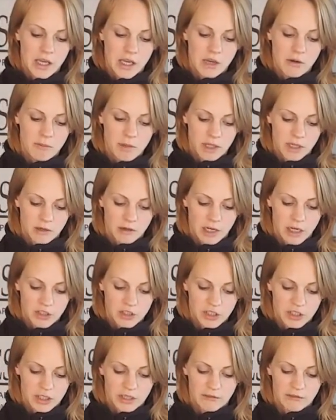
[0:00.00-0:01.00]
human
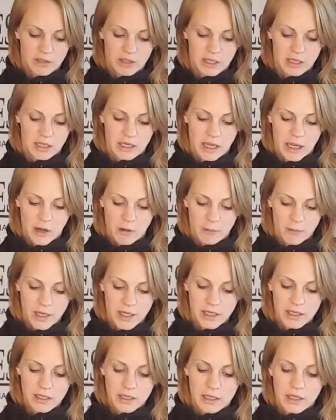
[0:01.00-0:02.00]
aggression, if you can help
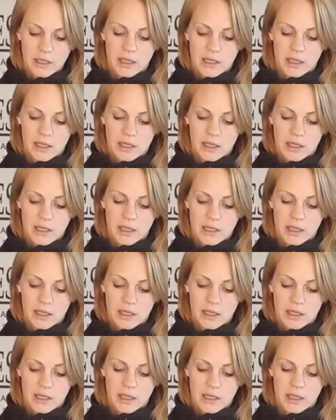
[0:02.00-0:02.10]
it,